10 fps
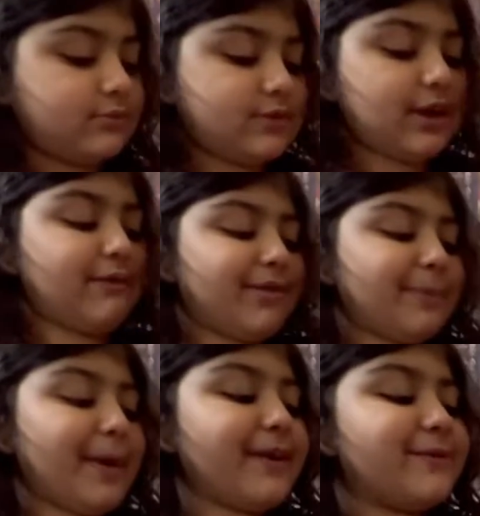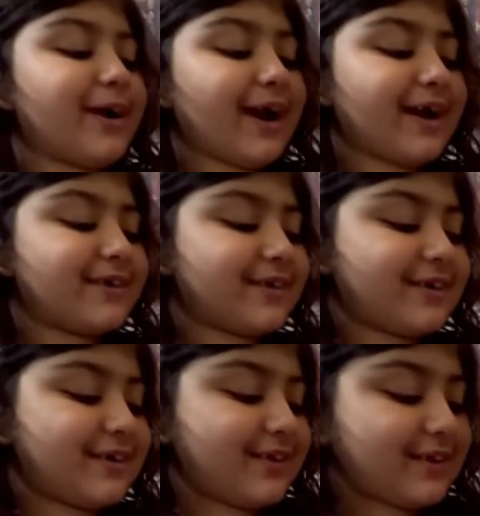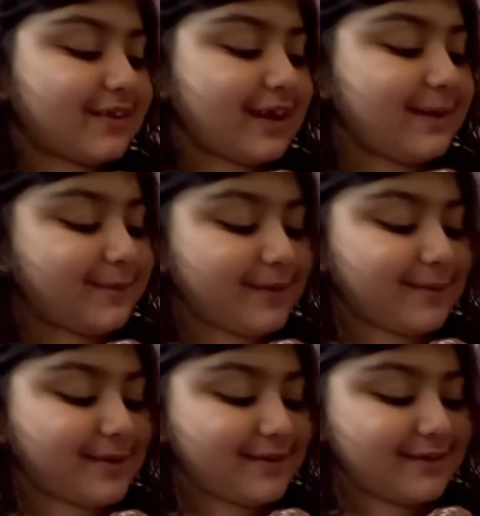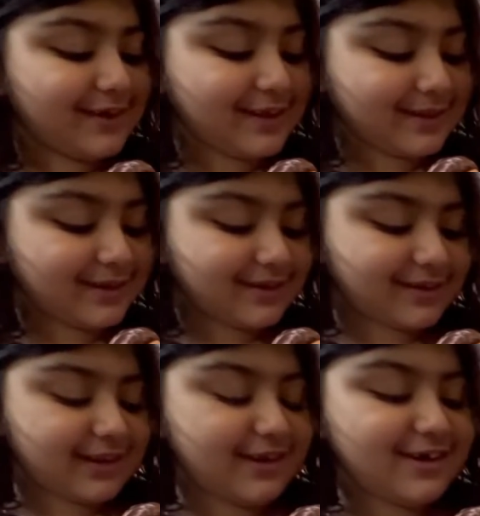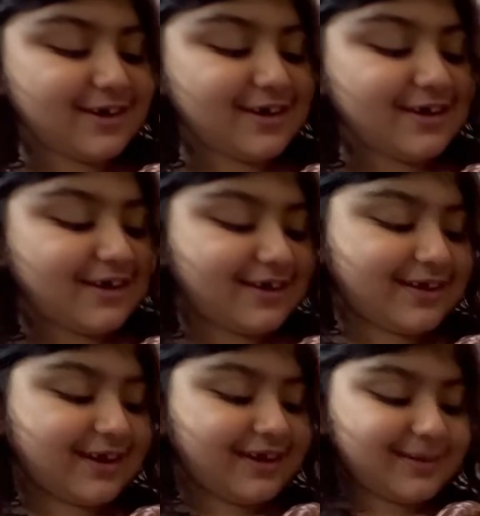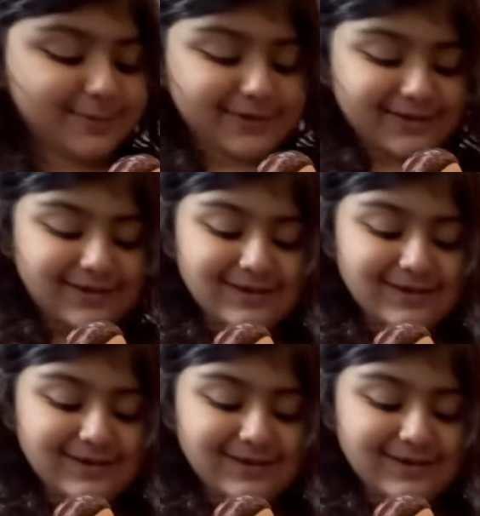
I was about to add her on the table, but she's not edible.